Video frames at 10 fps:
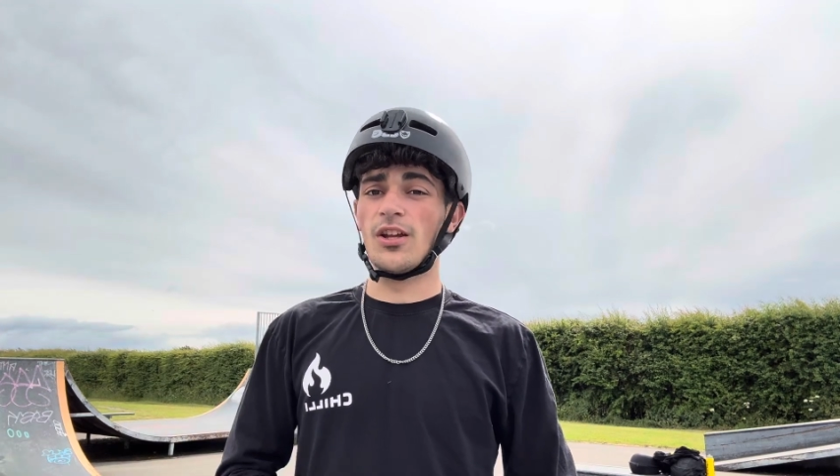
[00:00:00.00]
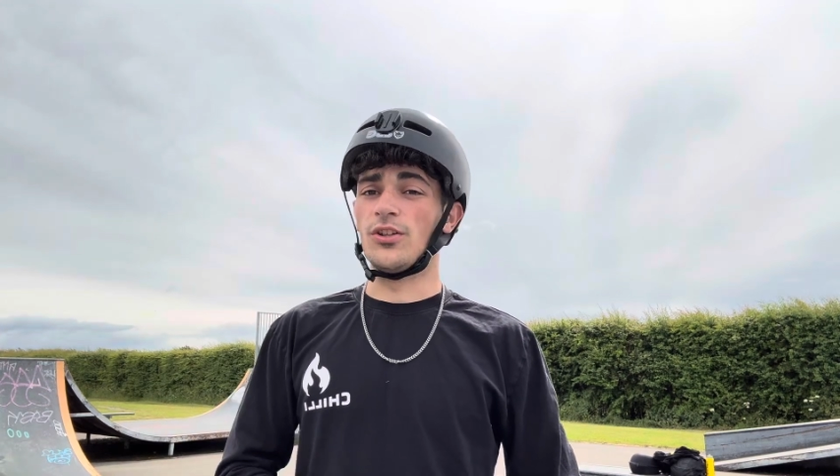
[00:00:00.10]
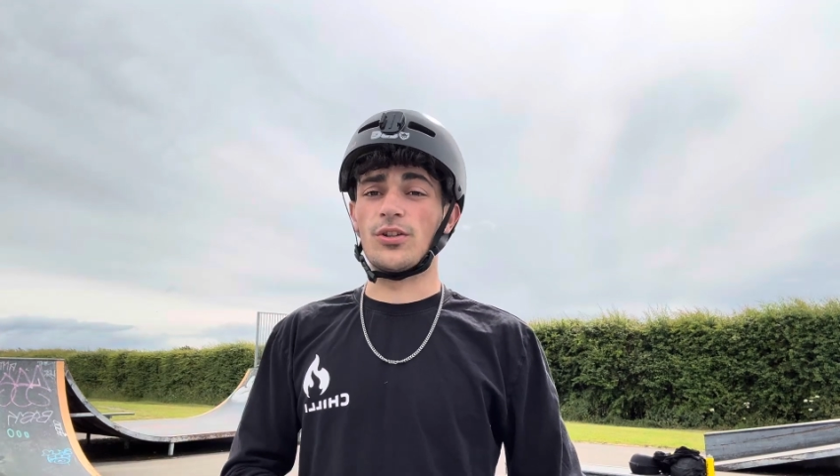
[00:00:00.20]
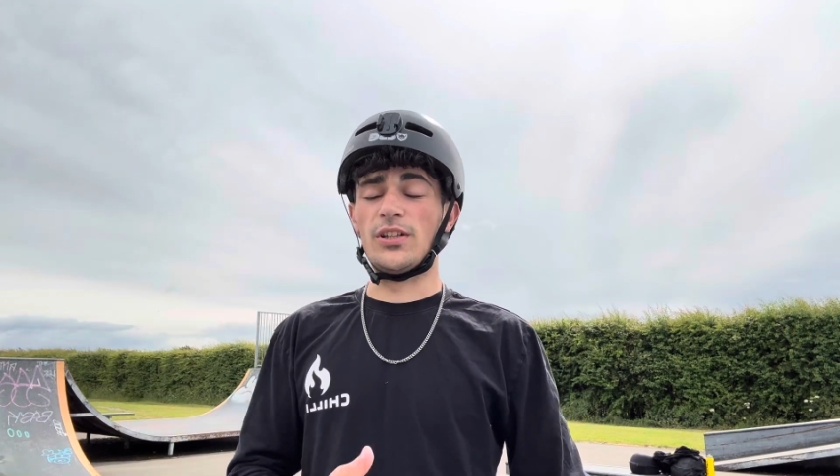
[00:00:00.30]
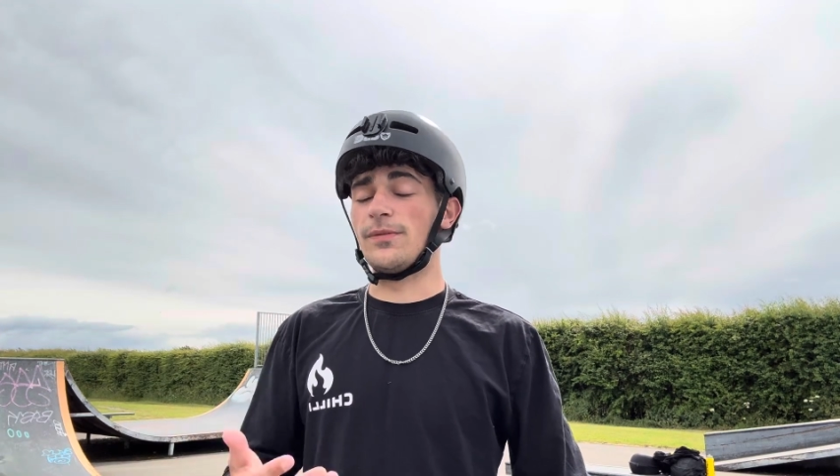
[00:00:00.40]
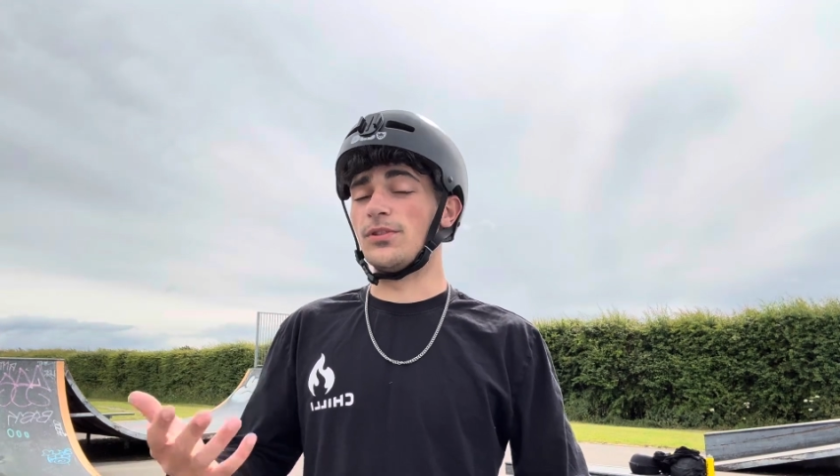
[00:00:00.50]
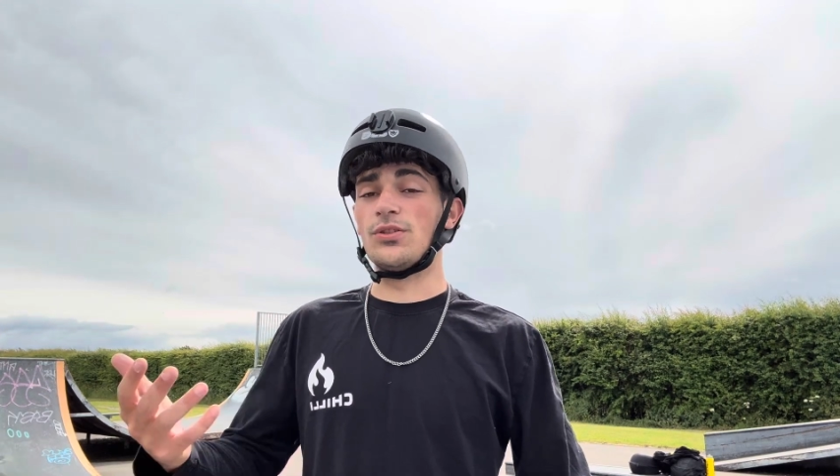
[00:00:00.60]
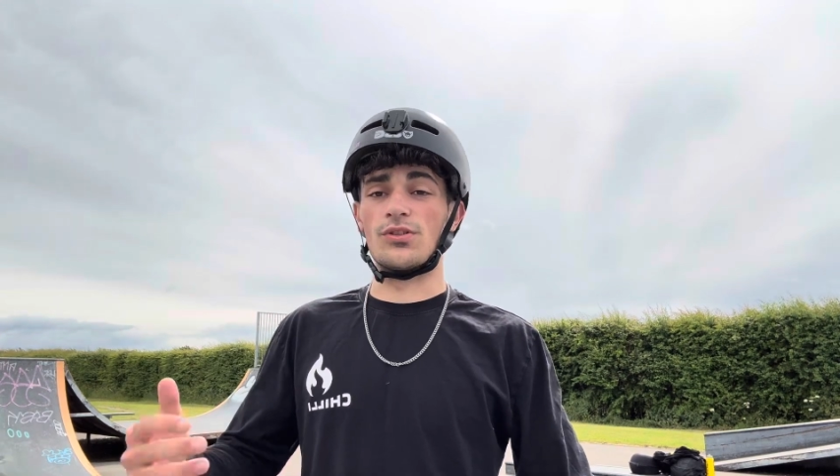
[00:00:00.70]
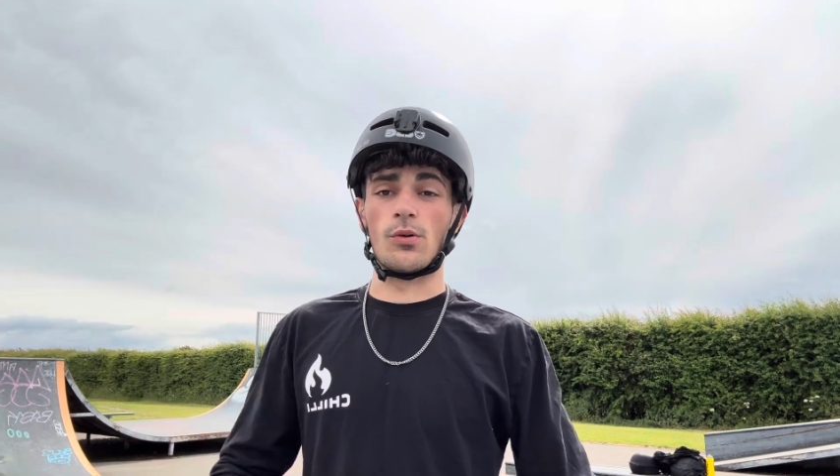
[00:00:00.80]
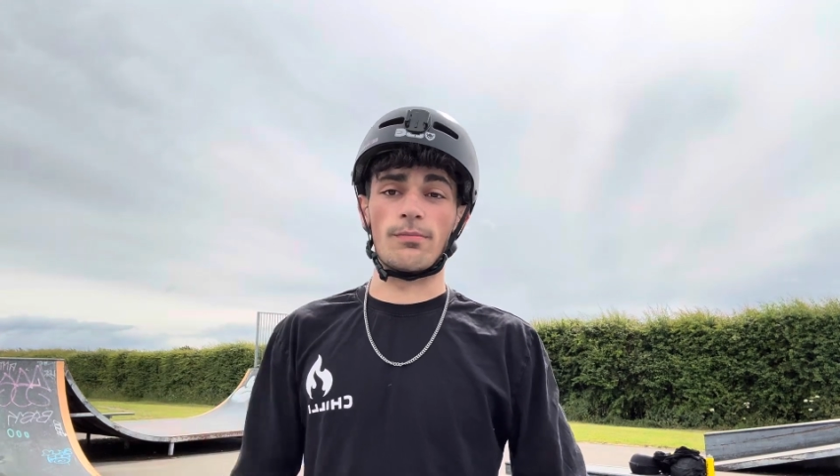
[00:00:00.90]
You can even
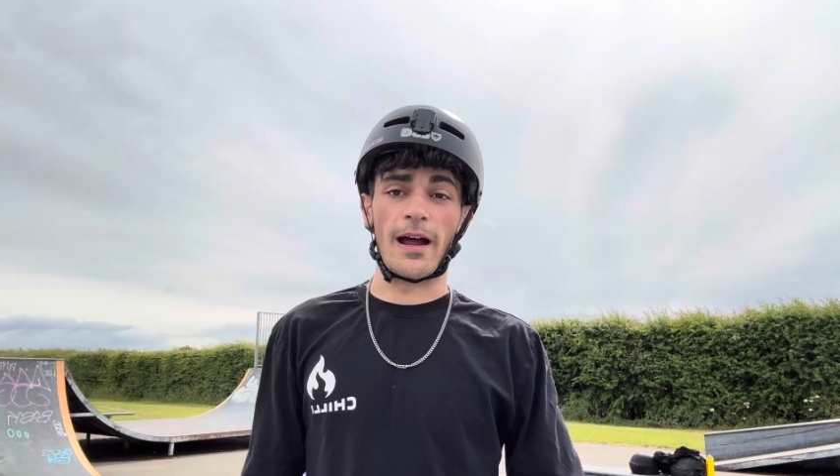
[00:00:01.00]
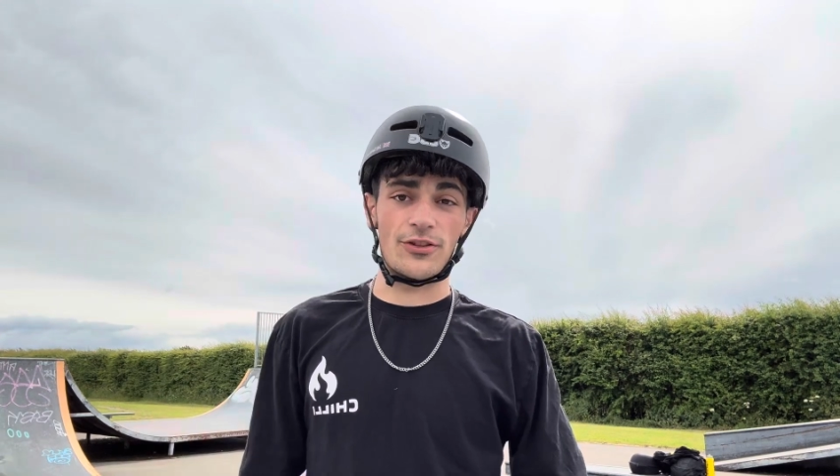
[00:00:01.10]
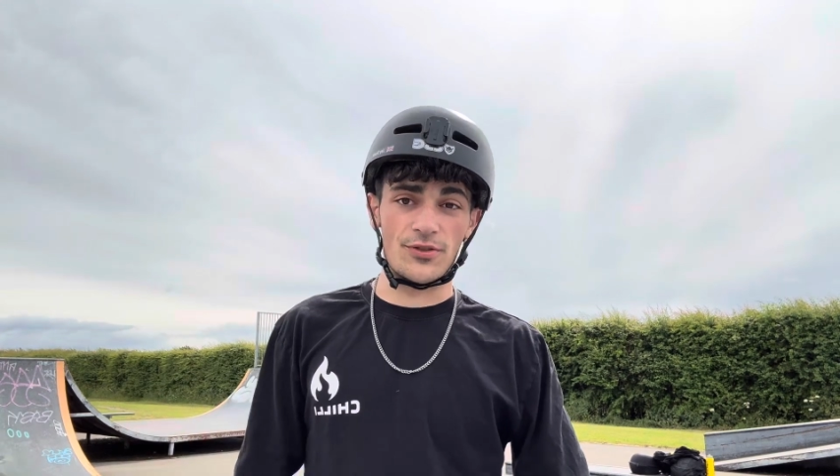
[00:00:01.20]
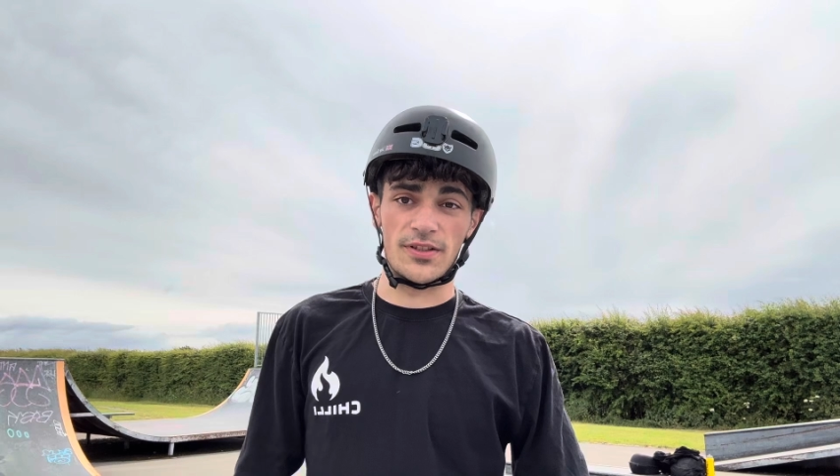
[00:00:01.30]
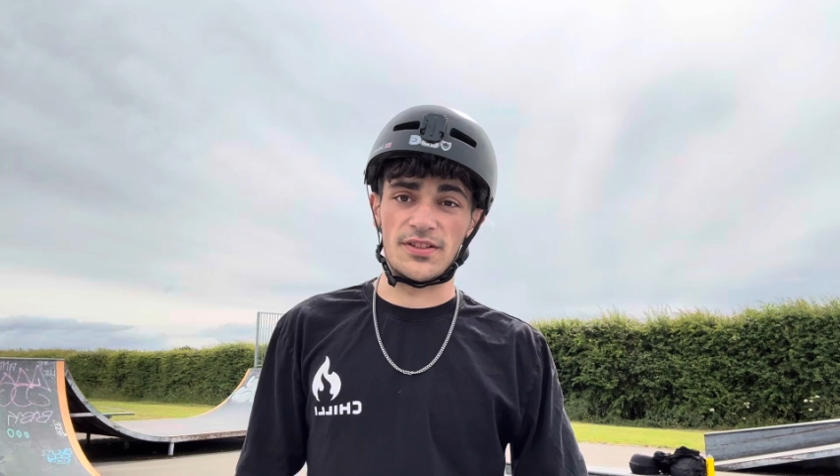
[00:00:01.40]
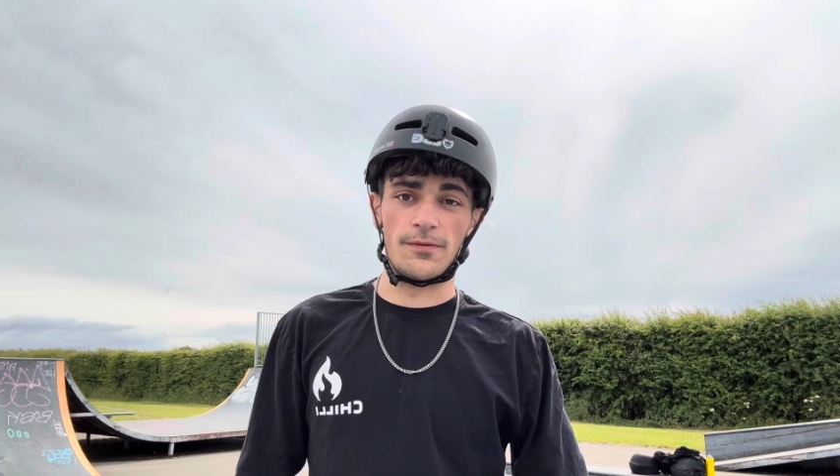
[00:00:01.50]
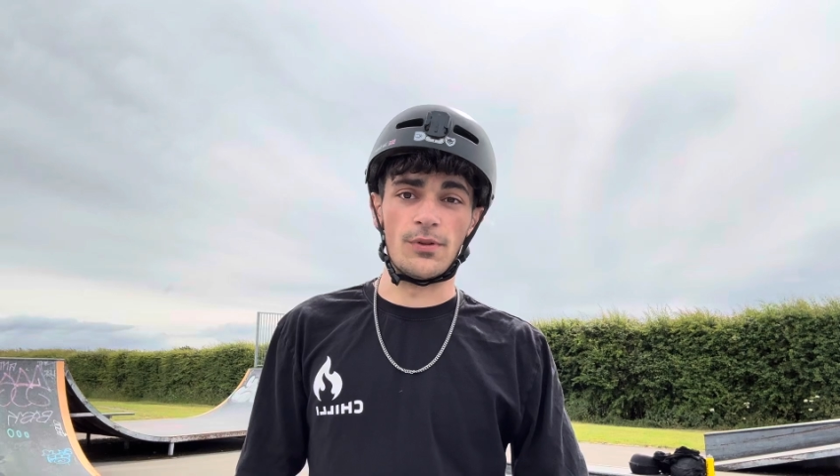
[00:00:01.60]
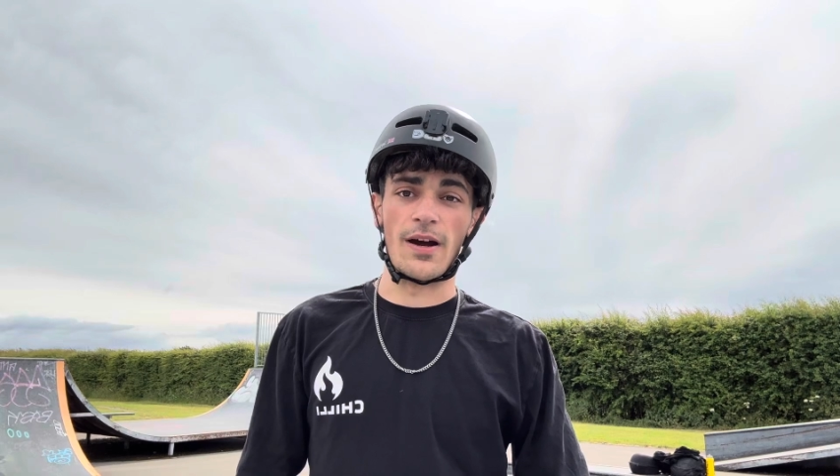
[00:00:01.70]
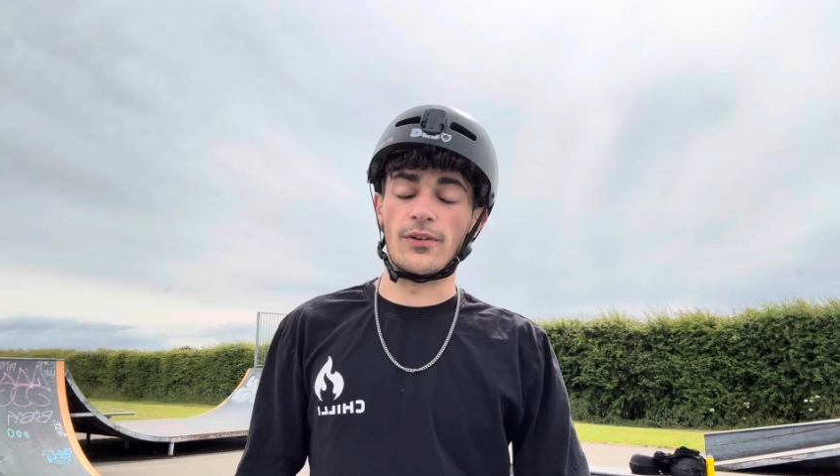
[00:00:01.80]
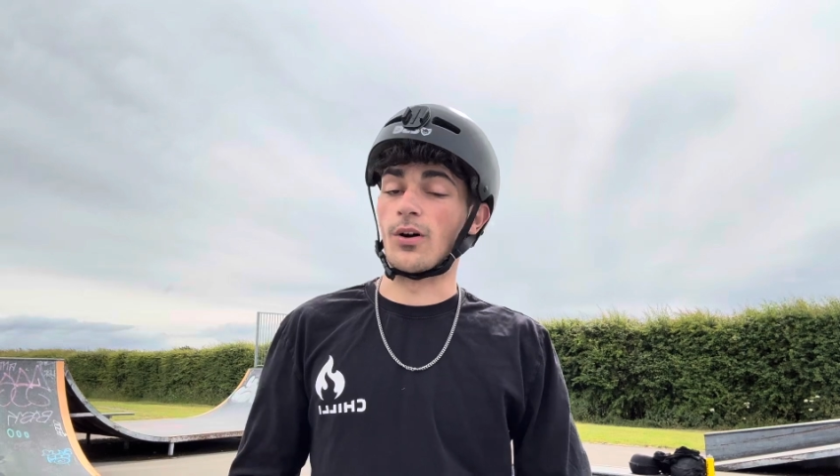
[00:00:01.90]
use an old mattress if
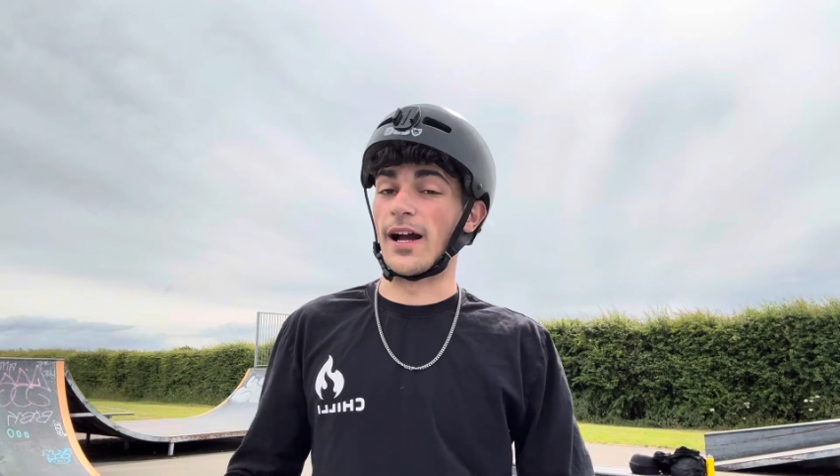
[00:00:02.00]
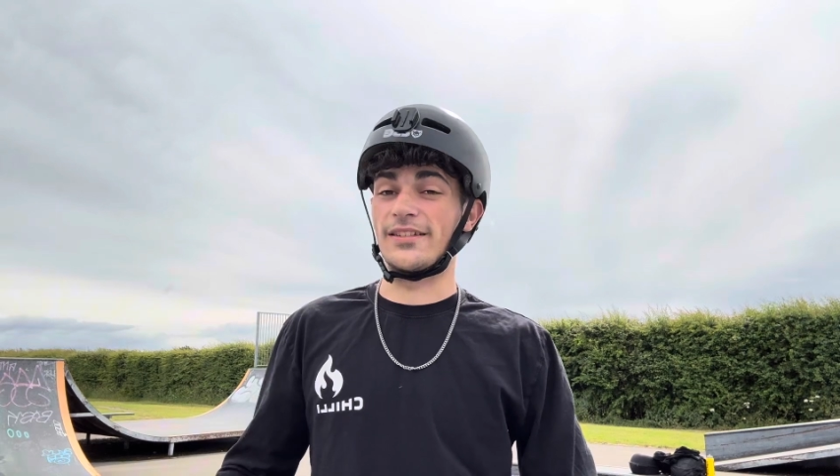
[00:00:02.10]
you haven't got